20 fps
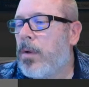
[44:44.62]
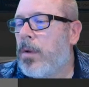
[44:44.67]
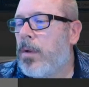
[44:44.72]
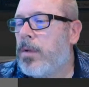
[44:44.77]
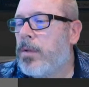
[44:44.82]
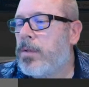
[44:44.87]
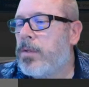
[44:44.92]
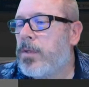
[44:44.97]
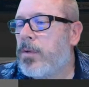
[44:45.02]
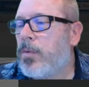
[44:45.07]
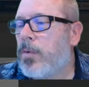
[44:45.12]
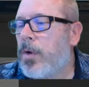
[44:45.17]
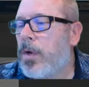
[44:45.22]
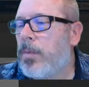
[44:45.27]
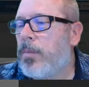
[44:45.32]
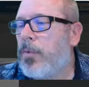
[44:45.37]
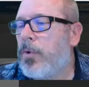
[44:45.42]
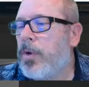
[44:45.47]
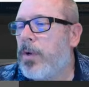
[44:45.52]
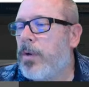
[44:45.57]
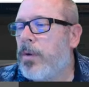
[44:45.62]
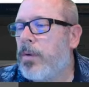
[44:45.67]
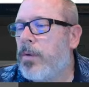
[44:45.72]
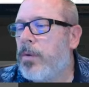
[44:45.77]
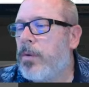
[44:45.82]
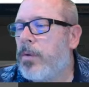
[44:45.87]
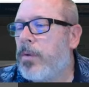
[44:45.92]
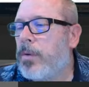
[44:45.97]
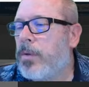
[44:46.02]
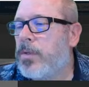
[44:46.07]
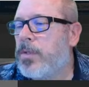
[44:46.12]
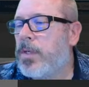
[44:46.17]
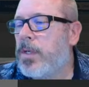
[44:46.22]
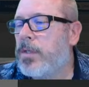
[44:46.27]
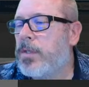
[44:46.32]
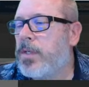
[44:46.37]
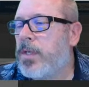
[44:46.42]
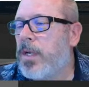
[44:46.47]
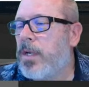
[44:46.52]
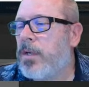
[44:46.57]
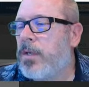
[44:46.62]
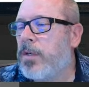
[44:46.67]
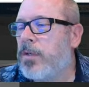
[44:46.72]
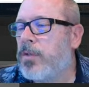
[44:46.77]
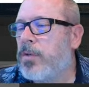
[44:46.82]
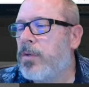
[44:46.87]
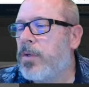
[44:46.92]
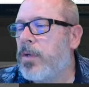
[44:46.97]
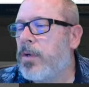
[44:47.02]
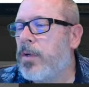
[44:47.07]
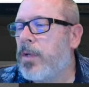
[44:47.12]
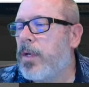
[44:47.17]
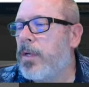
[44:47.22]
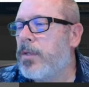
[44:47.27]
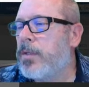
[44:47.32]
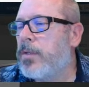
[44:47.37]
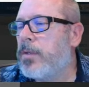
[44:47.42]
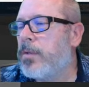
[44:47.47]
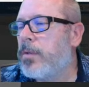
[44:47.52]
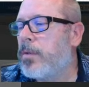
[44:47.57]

Let's see where I put it. ZSD Digital Airlines.